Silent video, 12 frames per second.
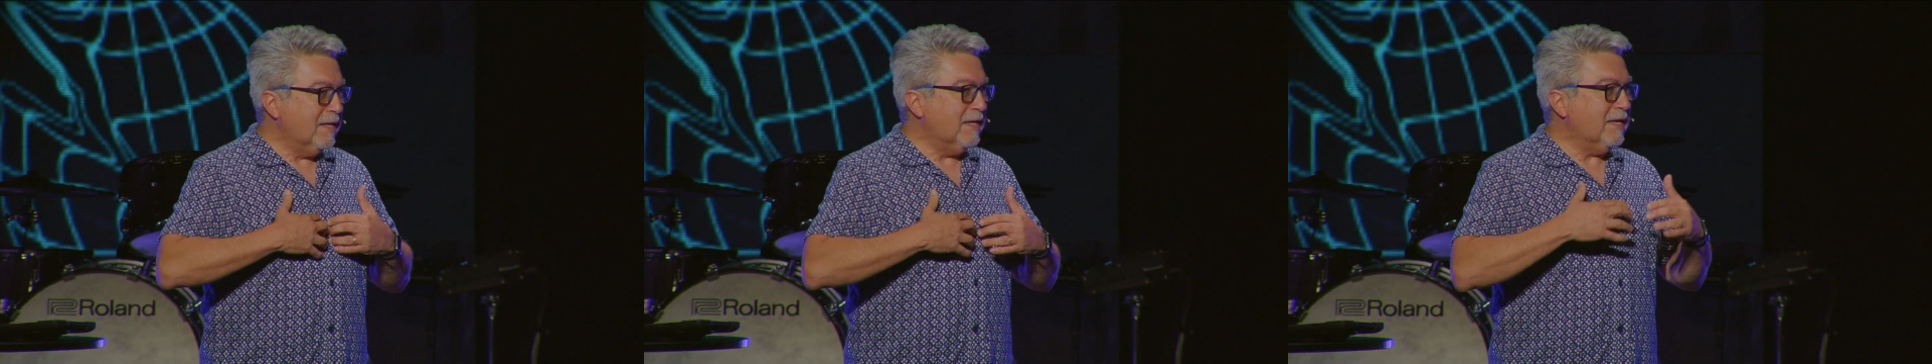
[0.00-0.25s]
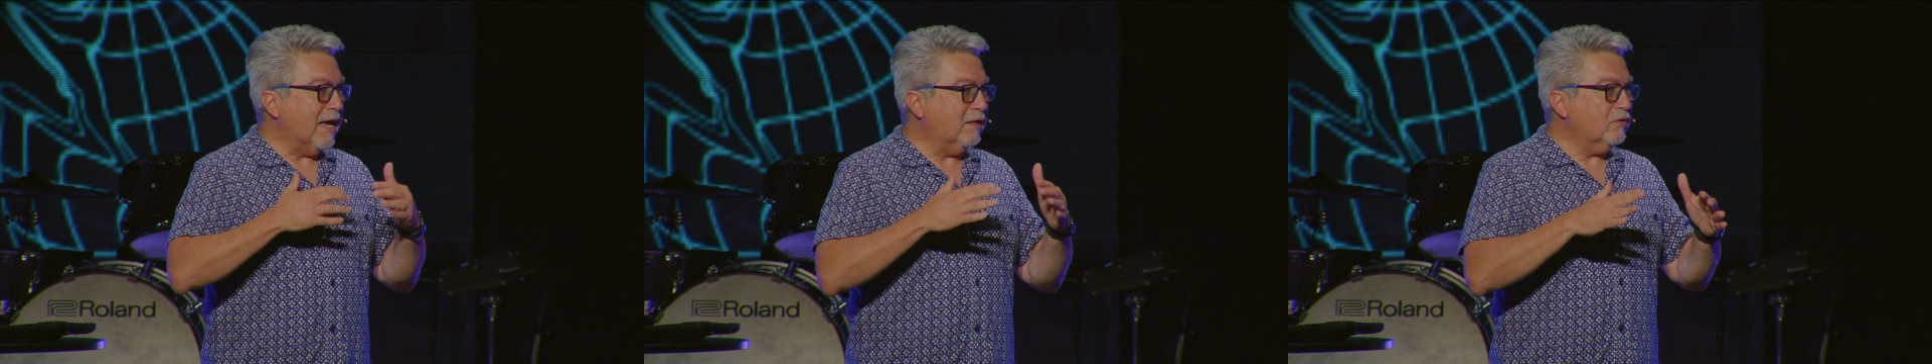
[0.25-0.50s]

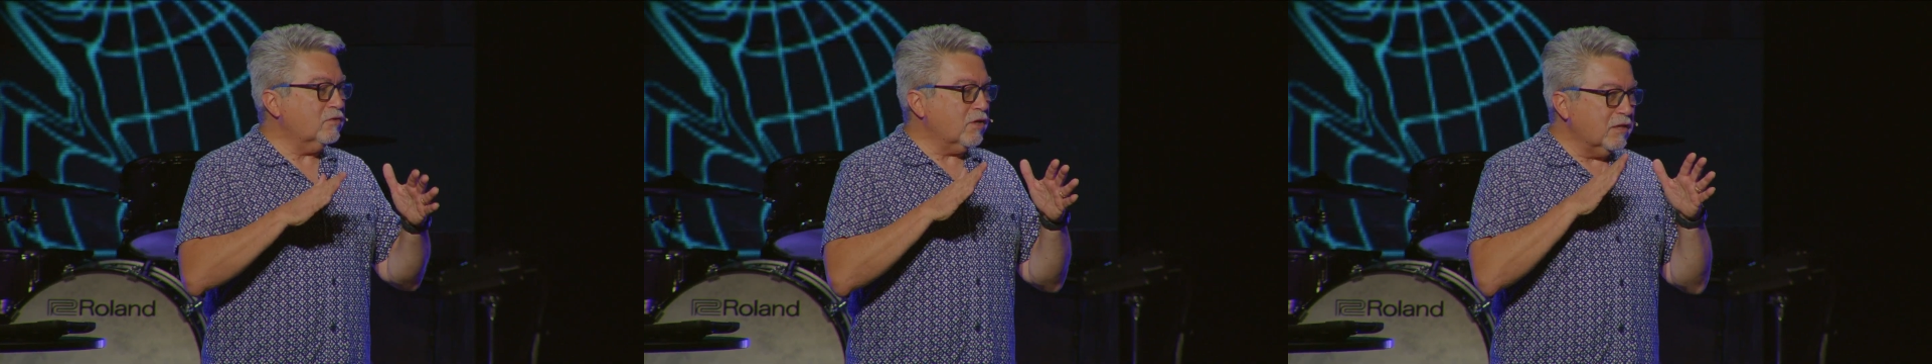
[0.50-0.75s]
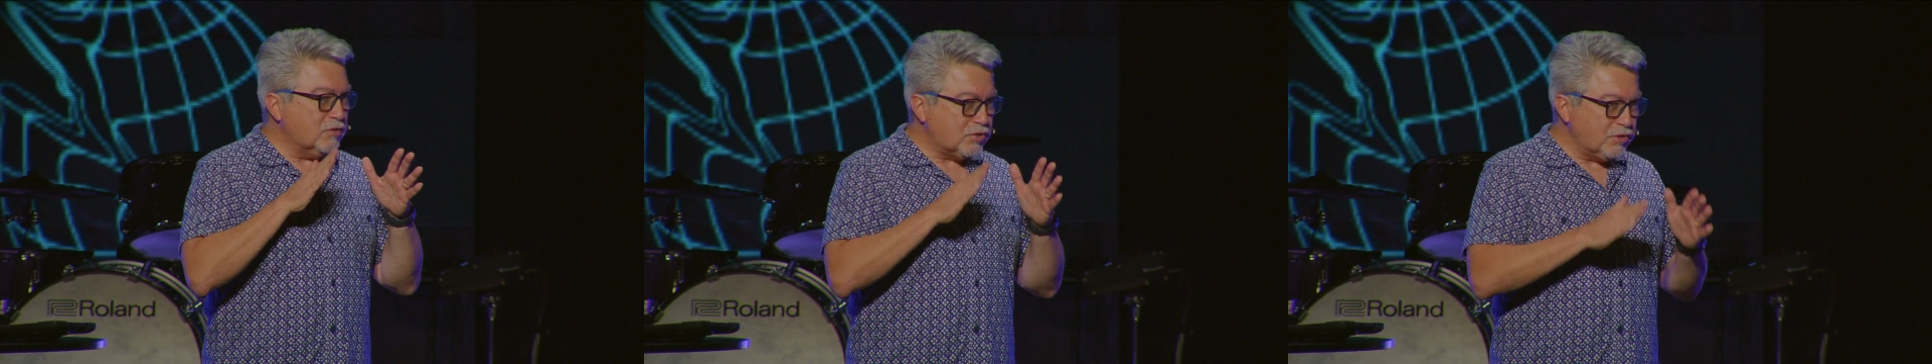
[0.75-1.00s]
He had to
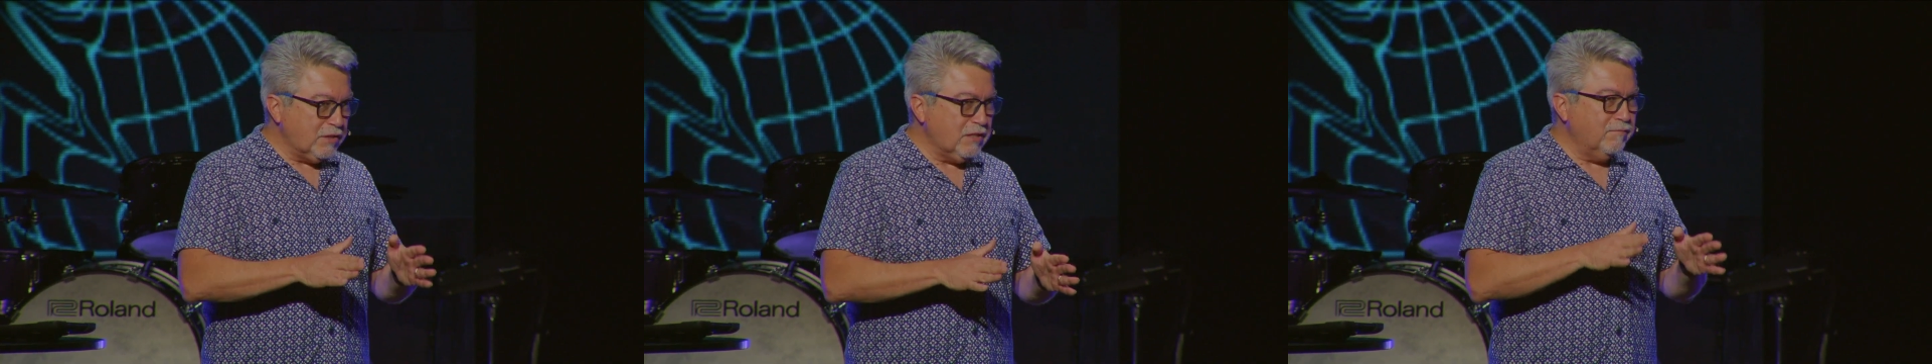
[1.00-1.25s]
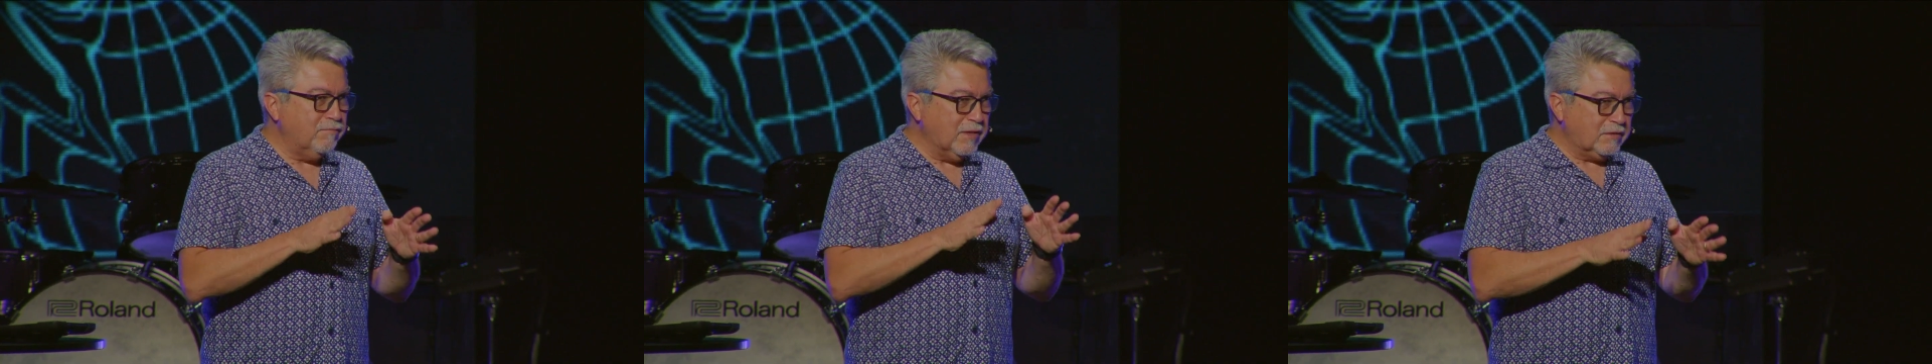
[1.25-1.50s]

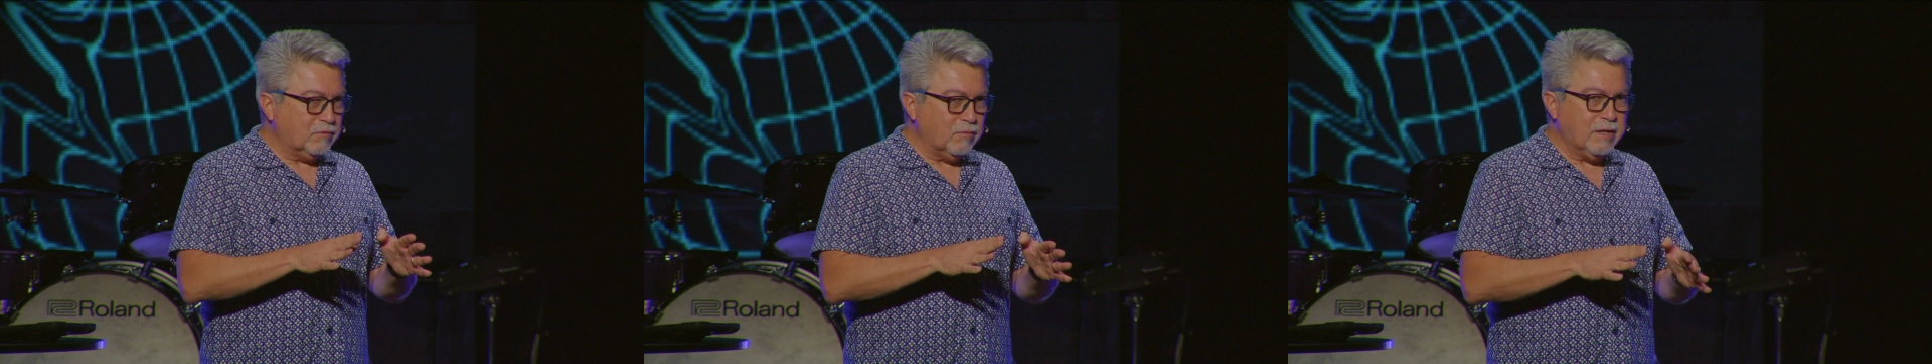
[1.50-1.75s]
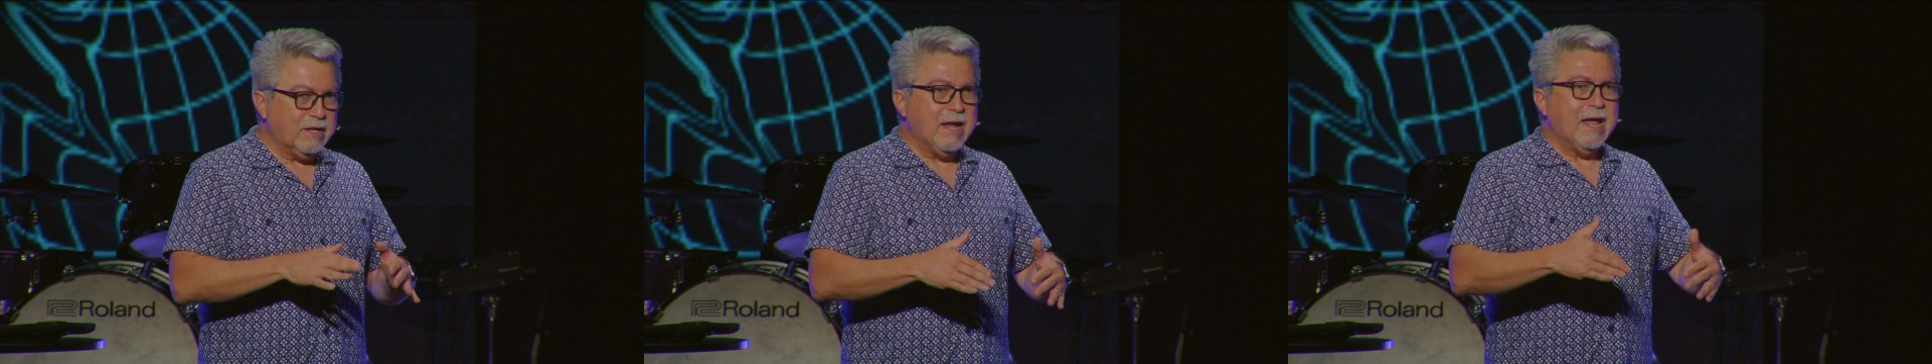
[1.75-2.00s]
achieve
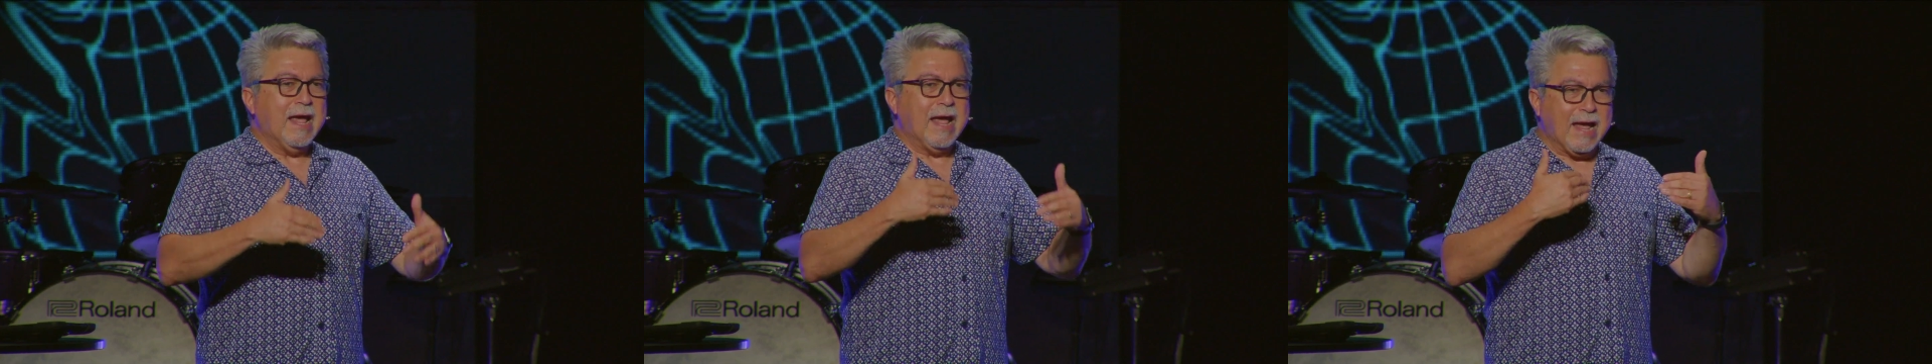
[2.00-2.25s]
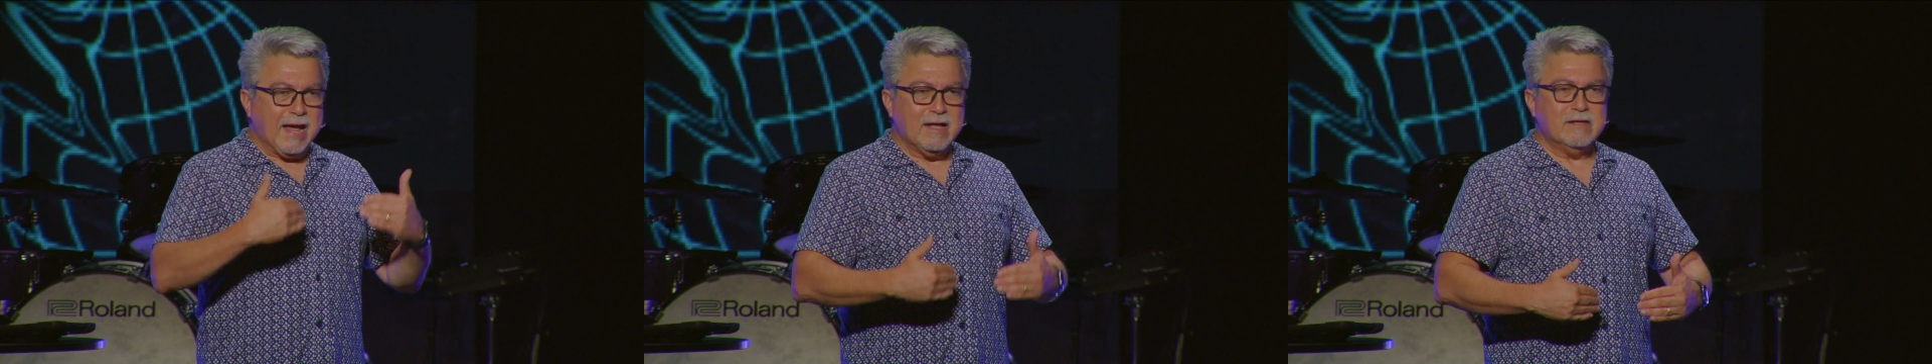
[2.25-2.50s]
victory
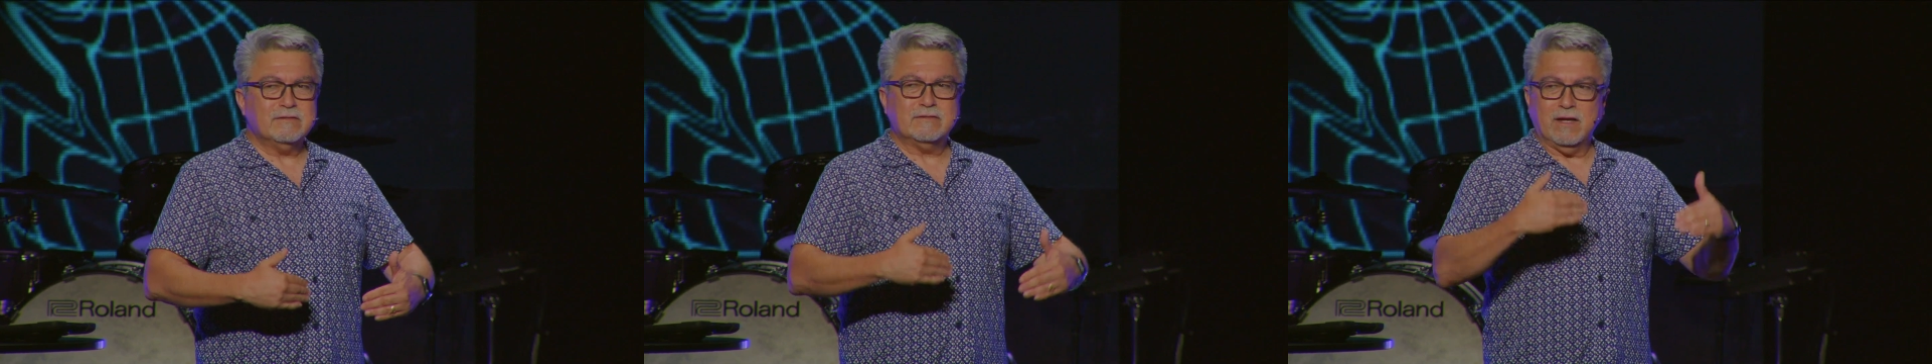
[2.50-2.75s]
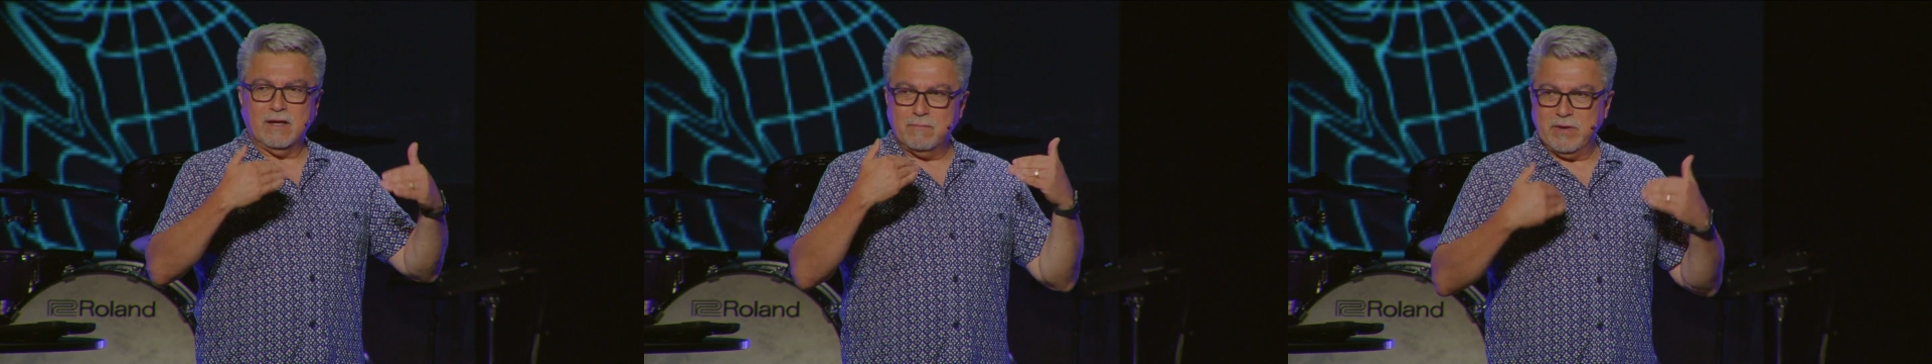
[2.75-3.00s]
as
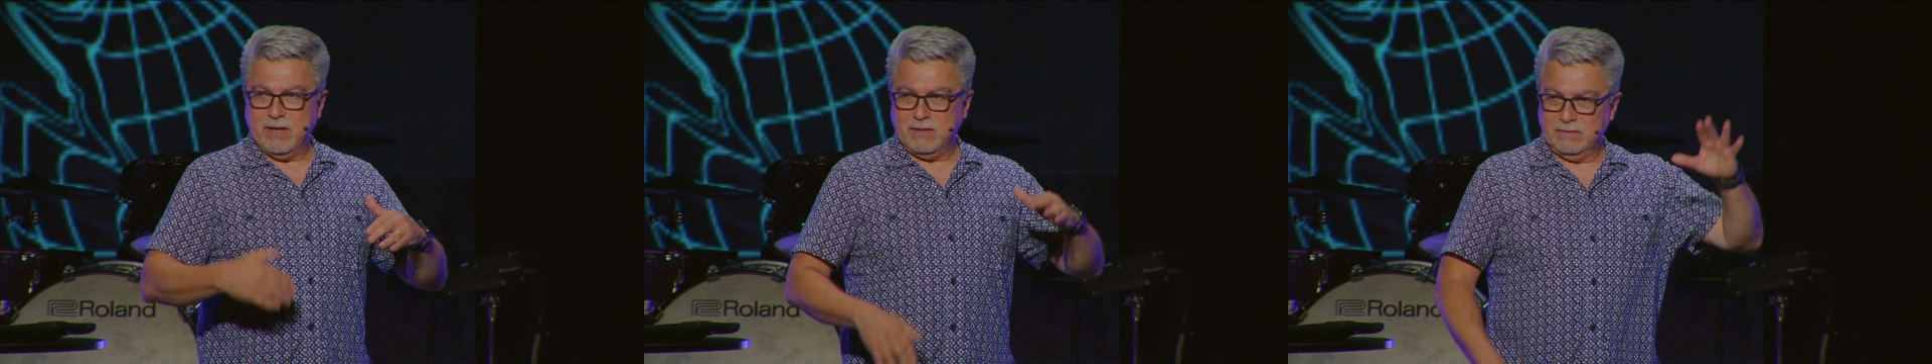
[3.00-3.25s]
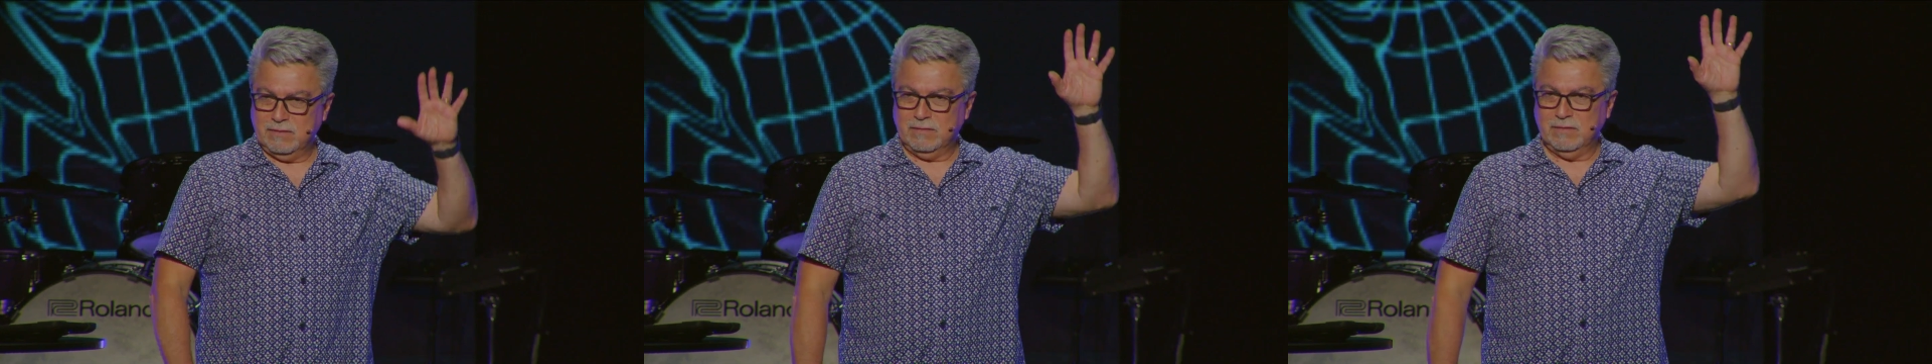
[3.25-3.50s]
a man,